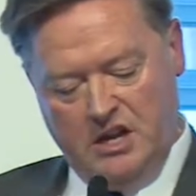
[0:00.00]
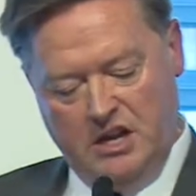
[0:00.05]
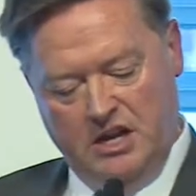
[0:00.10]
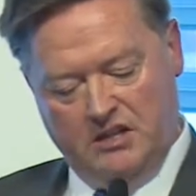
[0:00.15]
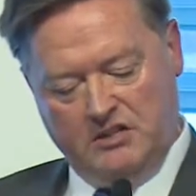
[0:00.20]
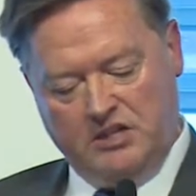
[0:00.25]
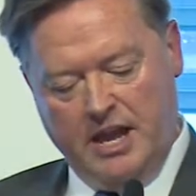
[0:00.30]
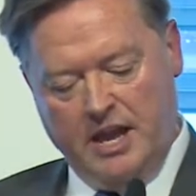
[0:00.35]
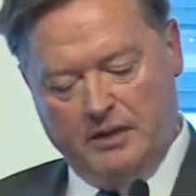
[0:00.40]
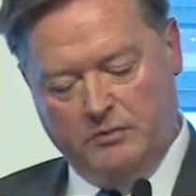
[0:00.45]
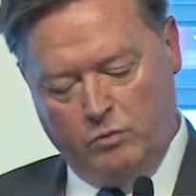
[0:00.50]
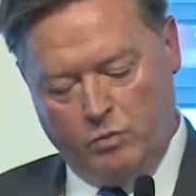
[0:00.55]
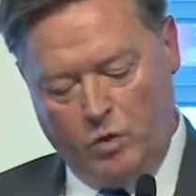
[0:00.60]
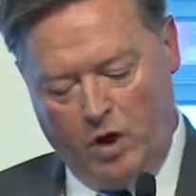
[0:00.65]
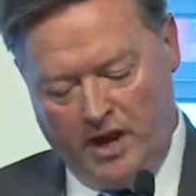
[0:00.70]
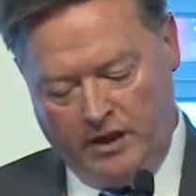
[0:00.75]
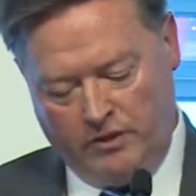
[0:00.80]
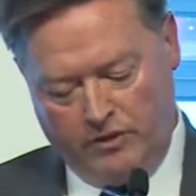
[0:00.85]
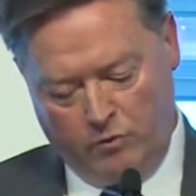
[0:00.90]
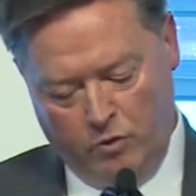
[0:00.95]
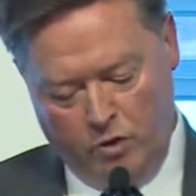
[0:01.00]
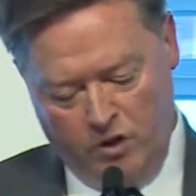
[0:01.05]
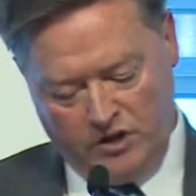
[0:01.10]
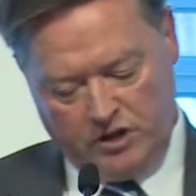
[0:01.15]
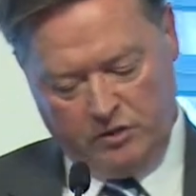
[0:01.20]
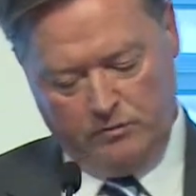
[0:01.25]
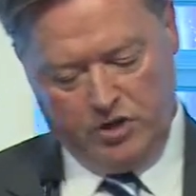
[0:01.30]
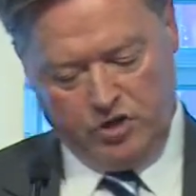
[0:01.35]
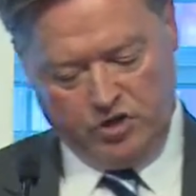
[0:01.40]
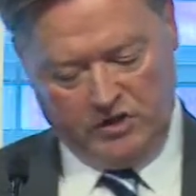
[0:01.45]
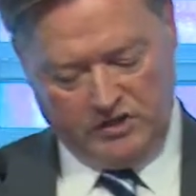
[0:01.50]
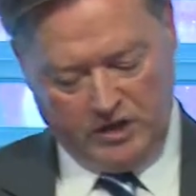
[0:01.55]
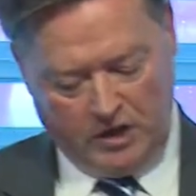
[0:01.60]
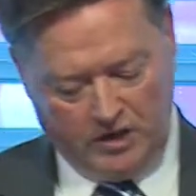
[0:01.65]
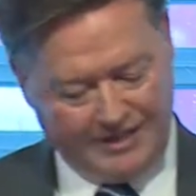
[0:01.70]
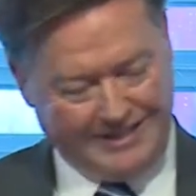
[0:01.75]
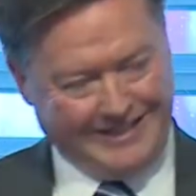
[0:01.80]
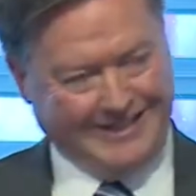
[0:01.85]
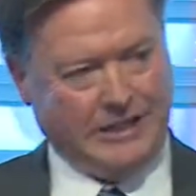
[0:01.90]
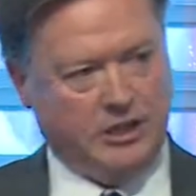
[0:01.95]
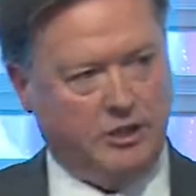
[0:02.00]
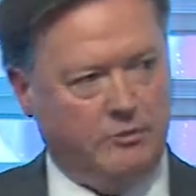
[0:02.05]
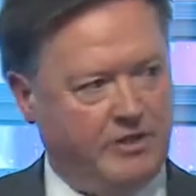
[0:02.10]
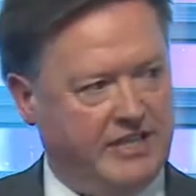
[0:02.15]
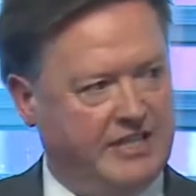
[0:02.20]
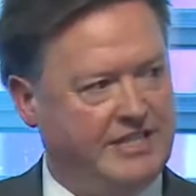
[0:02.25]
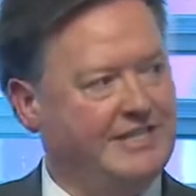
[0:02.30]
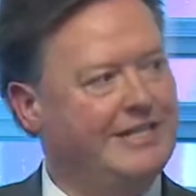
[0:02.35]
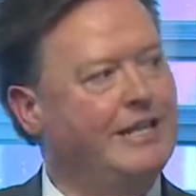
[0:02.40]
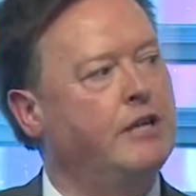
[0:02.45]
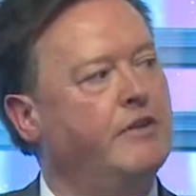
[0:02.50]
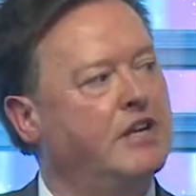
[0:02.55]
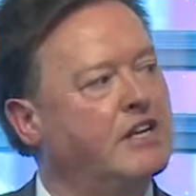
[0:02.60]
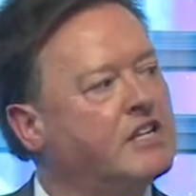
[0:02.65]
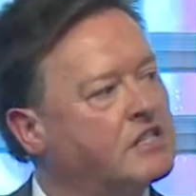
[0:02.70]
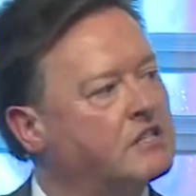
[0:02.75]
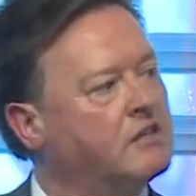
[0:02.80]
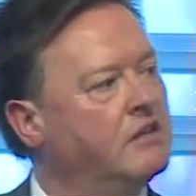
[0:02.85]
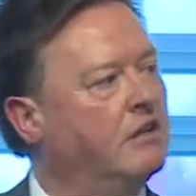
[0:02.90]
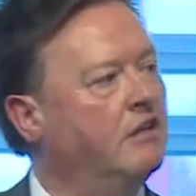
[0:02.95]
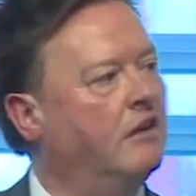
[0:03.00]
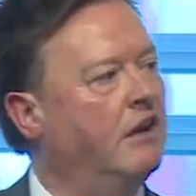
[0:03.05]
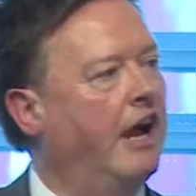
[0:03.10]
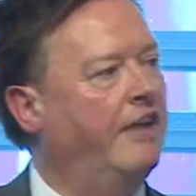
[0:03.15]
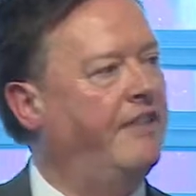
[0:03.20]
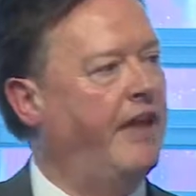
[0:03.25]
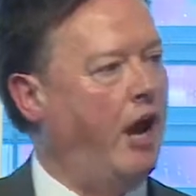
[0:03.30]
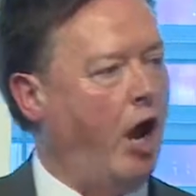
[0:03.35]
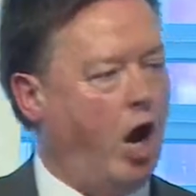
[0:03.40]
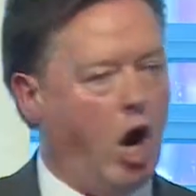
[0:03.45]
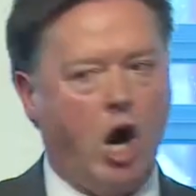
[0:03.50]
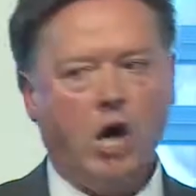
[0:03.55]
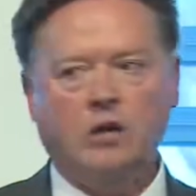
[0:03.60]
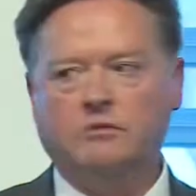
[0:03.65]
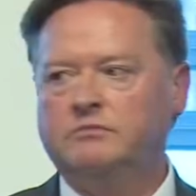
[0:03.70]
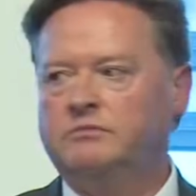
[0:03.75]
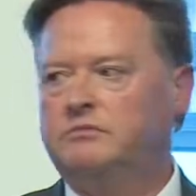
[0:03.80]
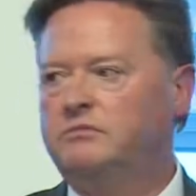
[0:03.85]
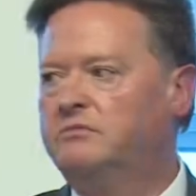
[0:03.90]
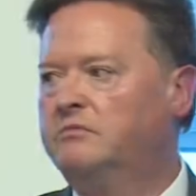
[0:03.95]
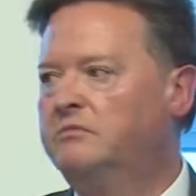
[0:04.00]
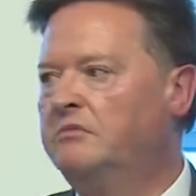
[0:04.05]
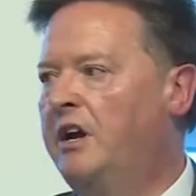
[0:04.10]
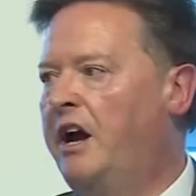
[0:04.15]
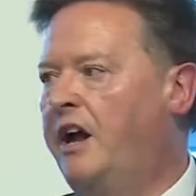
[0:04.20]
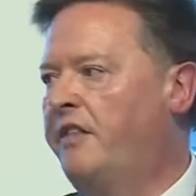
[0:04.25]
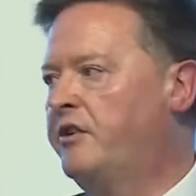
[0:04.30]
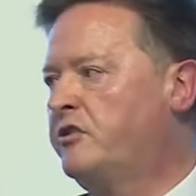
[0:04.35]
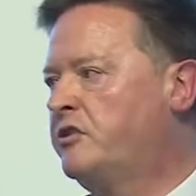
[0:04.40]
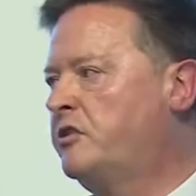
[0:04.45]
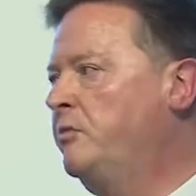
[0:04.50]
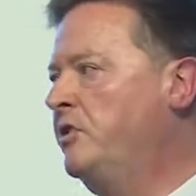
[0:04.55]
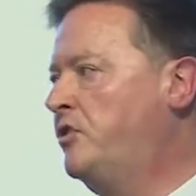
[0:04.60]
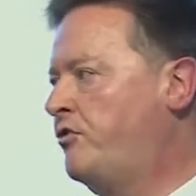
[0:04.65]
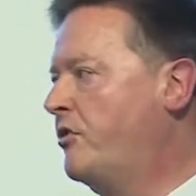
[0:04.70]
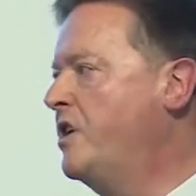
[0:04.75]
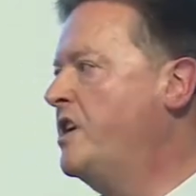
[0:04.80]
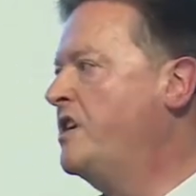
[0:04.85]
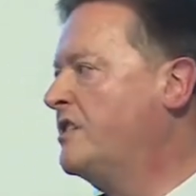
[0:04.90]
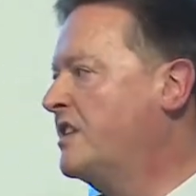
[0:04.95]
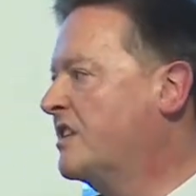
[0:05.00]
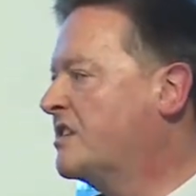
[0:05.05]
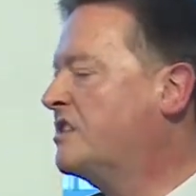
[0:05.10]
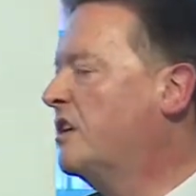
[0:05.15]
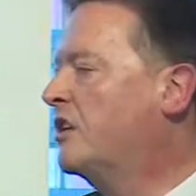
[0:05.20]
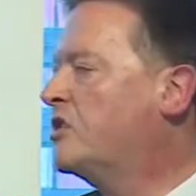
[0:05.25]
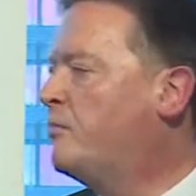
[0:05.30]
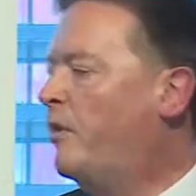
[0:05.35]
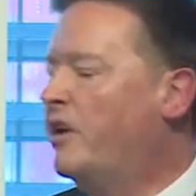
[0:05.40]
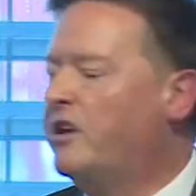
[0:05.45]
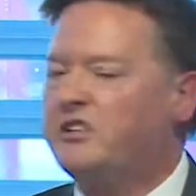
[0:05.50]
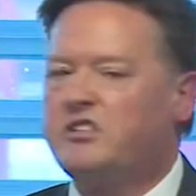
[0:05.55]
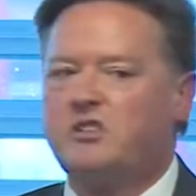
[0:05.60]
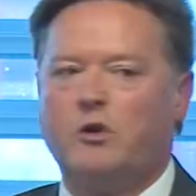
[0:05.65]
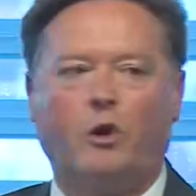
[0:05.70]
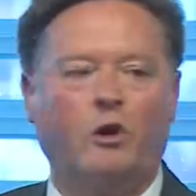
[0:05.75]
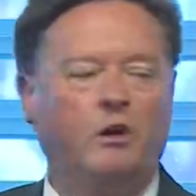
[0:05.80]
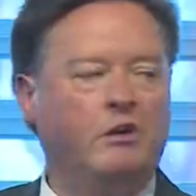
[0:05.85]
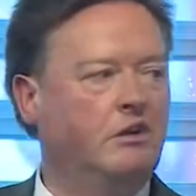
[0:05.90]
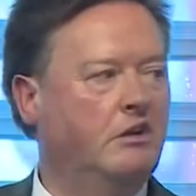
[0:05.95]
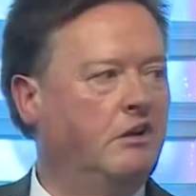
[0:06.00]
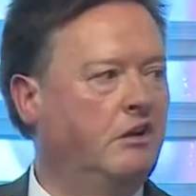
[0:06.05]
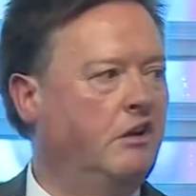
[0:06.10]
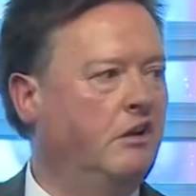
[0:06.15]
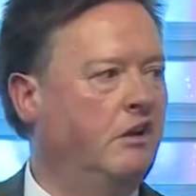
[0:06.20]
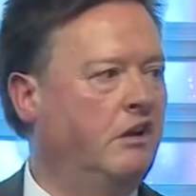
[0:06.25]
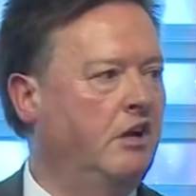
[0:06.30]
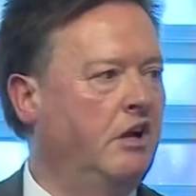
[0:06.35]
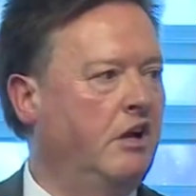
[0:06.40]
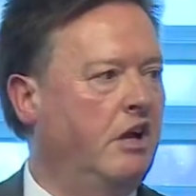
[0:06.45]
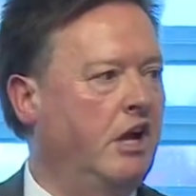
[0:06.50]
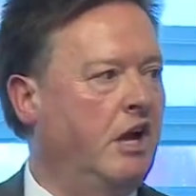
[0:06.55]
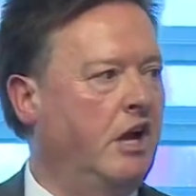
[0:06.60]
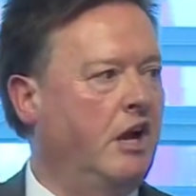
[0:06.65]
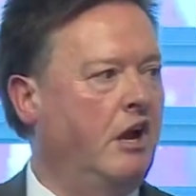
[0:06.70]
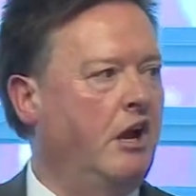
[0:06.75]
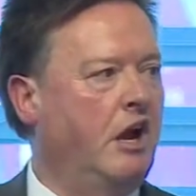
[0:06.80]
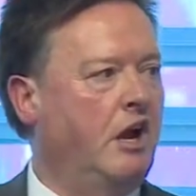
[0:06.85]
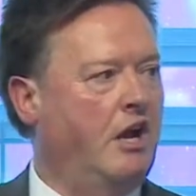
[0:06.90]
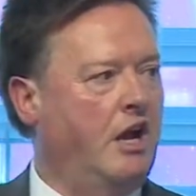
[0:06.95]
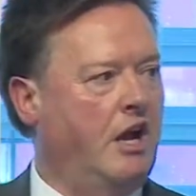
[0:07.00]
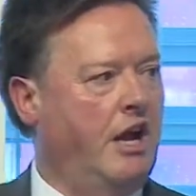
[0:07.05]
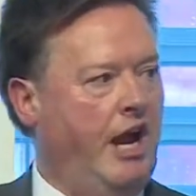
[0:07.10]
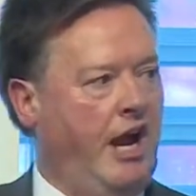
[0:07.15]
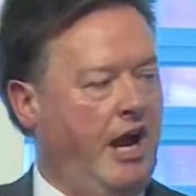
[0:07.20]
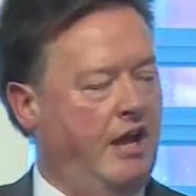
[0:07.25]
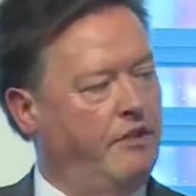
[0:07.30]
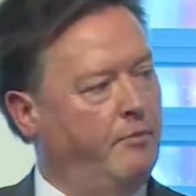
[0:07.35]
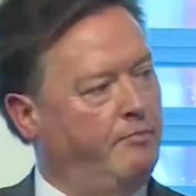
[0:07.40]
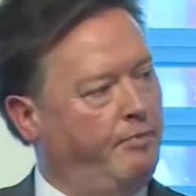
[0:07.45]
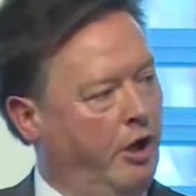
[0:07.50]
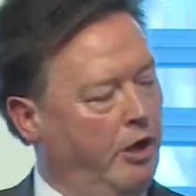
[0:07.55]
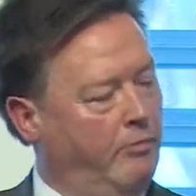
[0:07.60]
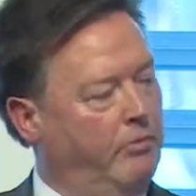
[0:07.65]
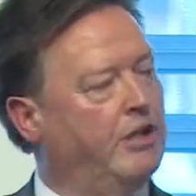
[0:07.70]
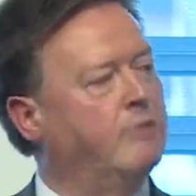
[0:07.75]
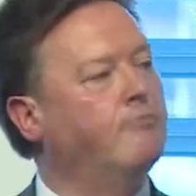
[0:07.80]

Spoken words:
is that while the Royal Commissions are terribly serious, and they are, and they're to be treated as such by us all, in the public